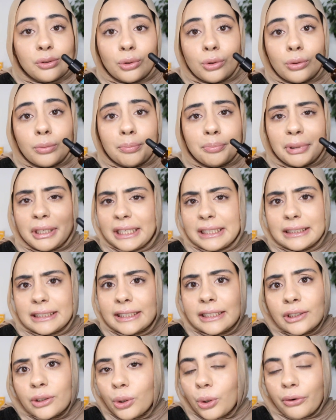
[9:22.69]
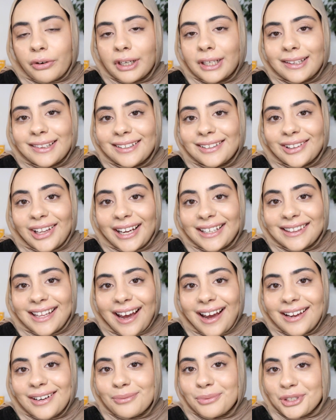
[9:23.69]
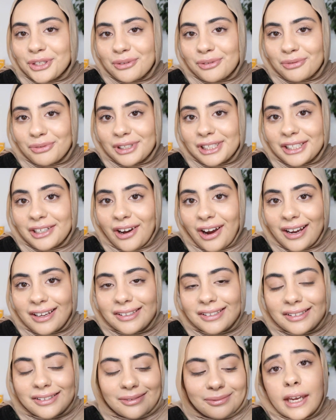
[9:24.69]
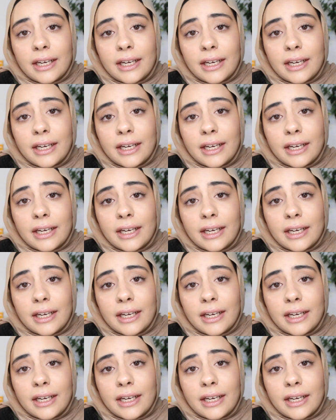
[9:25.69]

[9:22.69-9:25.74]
or peeling or anything like that, which is really nice.